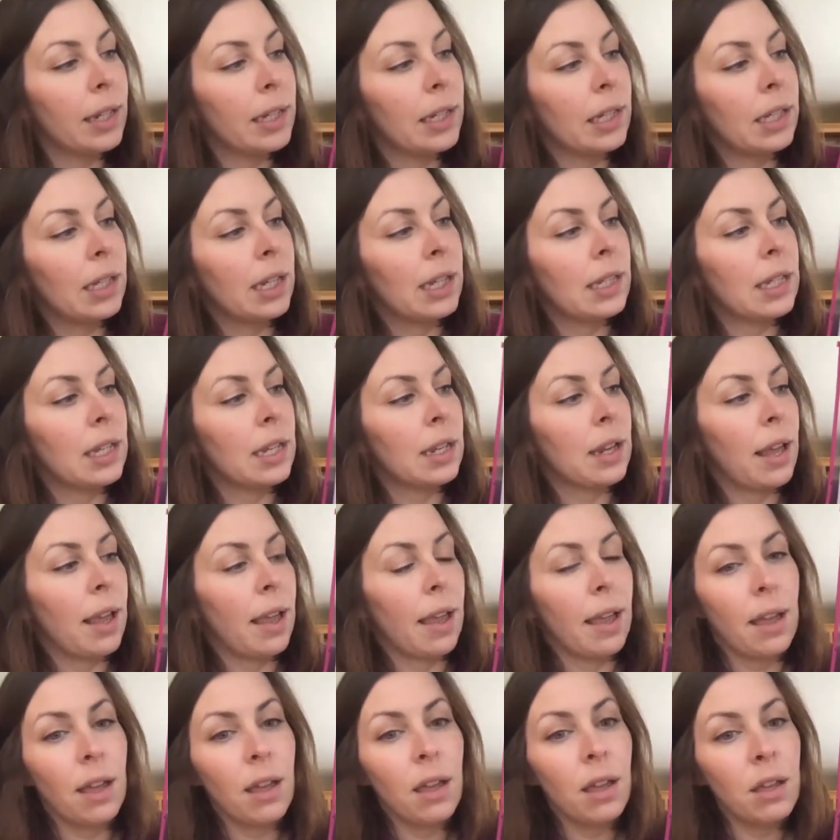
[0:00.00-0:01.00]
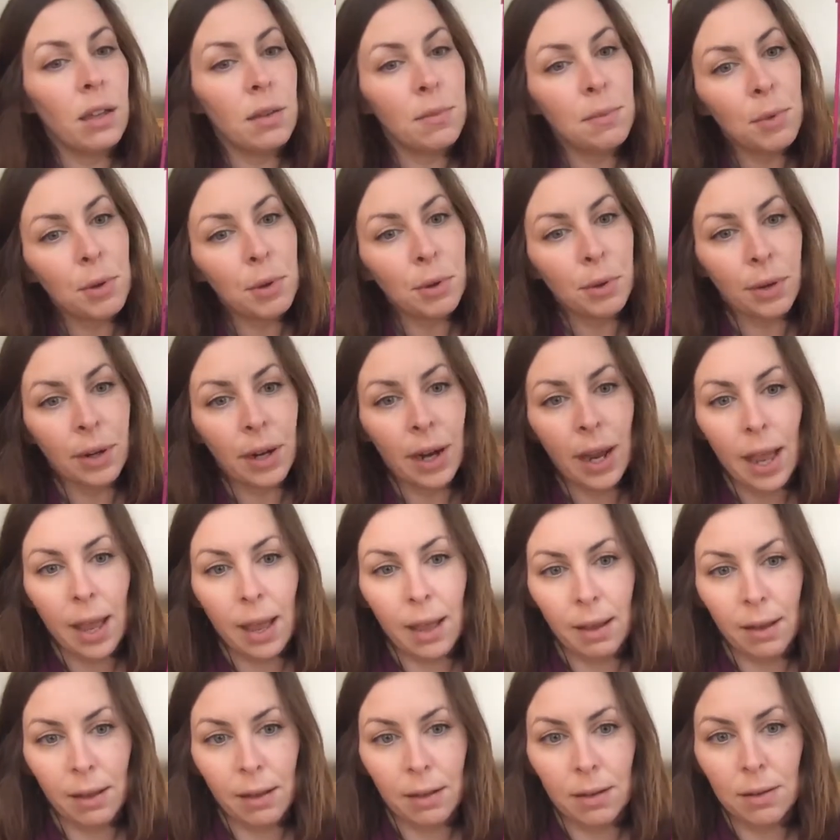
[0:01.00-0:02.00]
is it M or
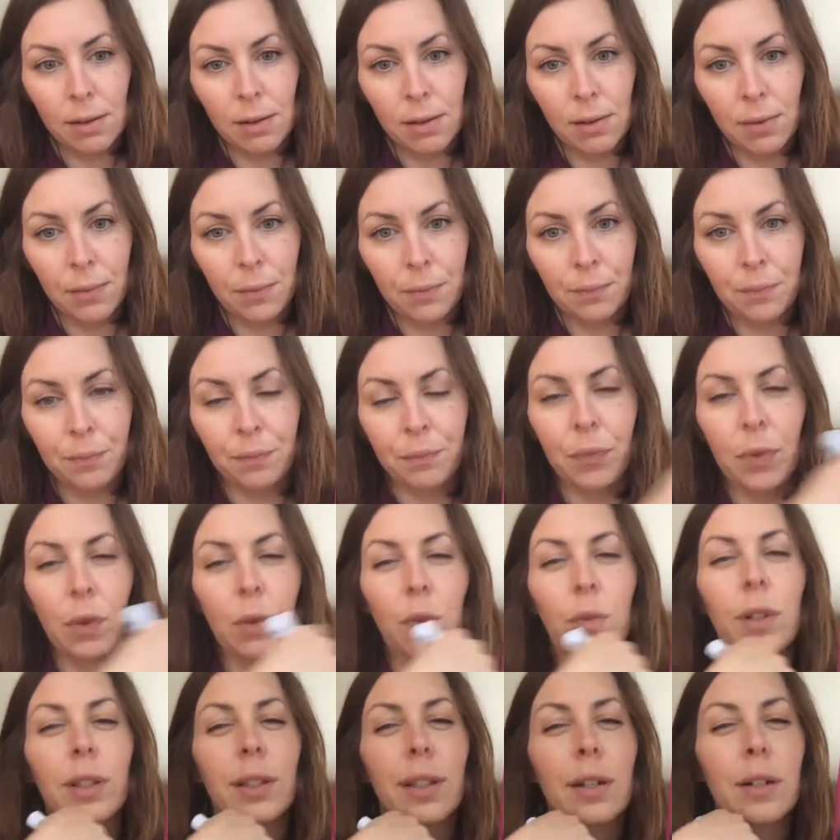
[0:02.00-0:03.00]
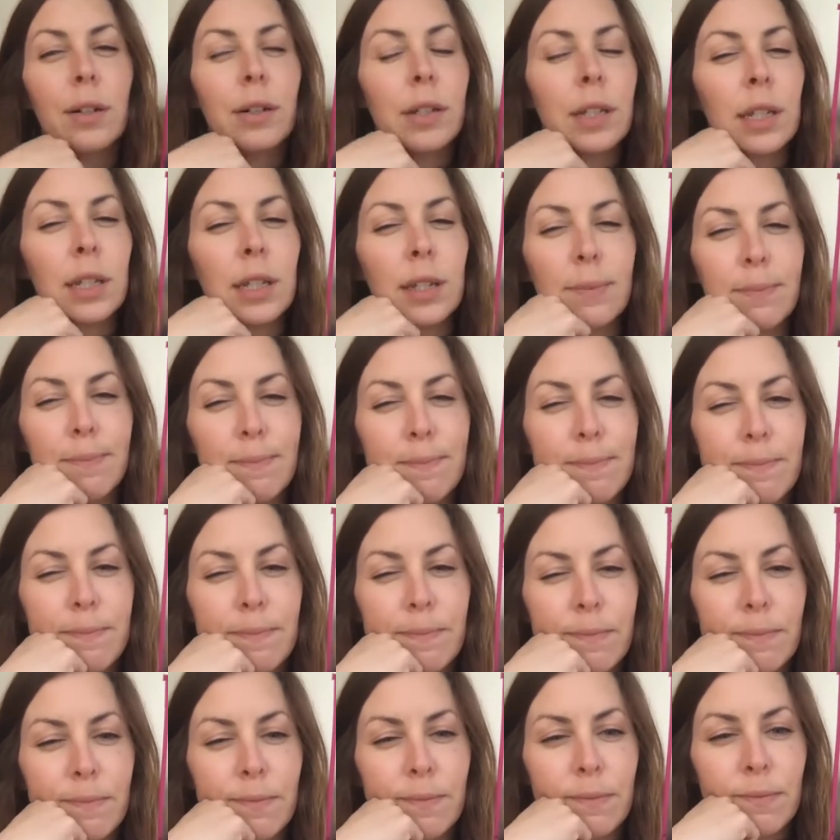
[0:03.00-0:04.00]
L? What letter says
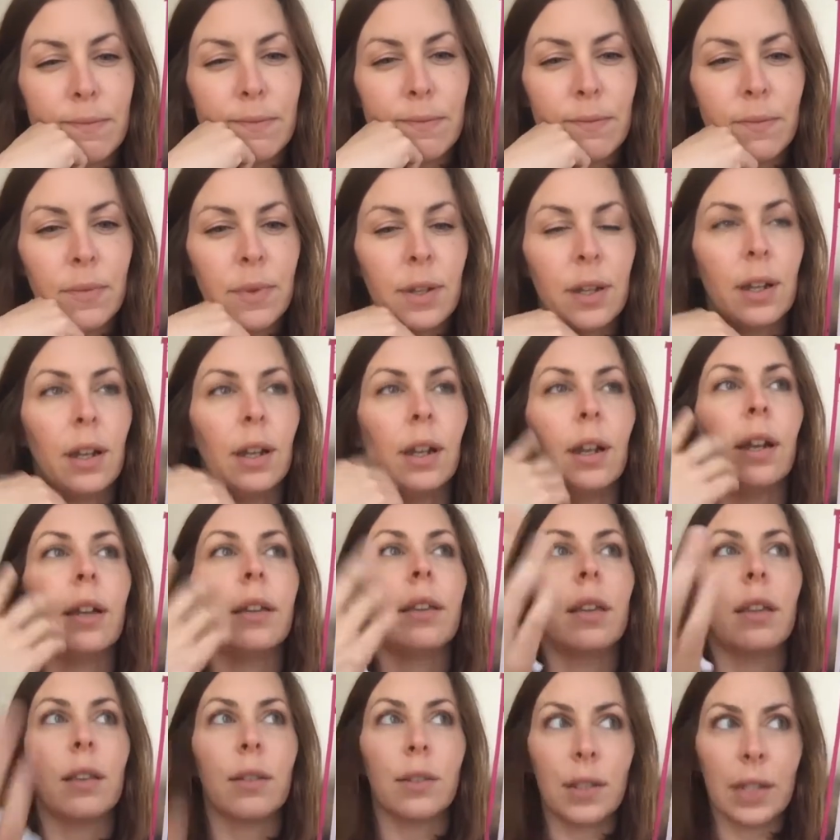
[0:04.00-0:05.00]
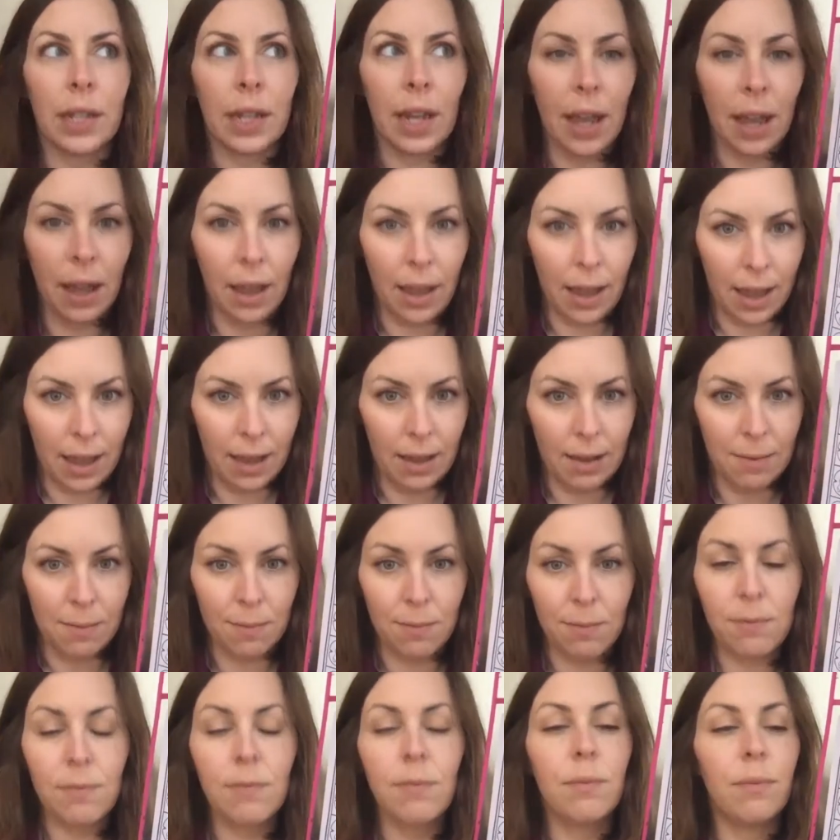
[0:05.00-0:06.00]
And then they'll say
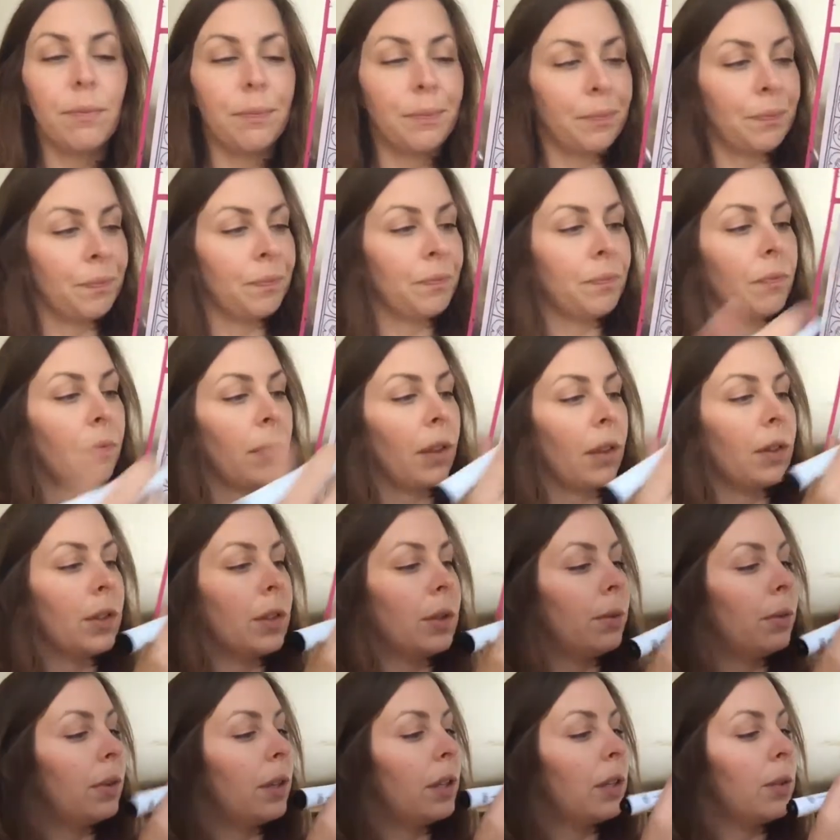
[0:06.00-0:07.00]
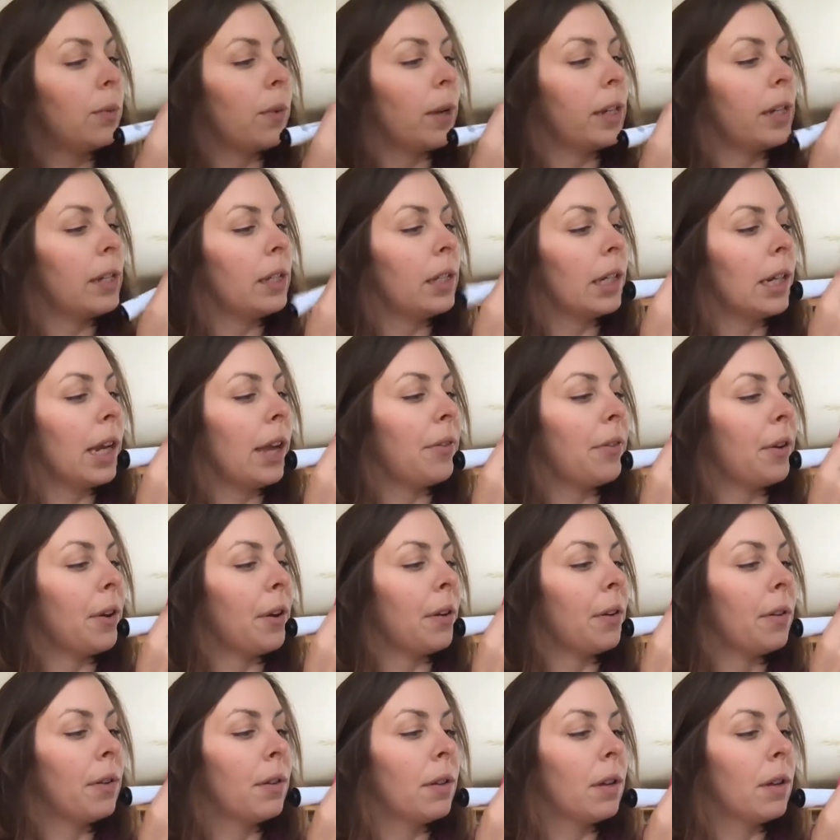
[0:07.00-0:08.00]
M. So let's write it together.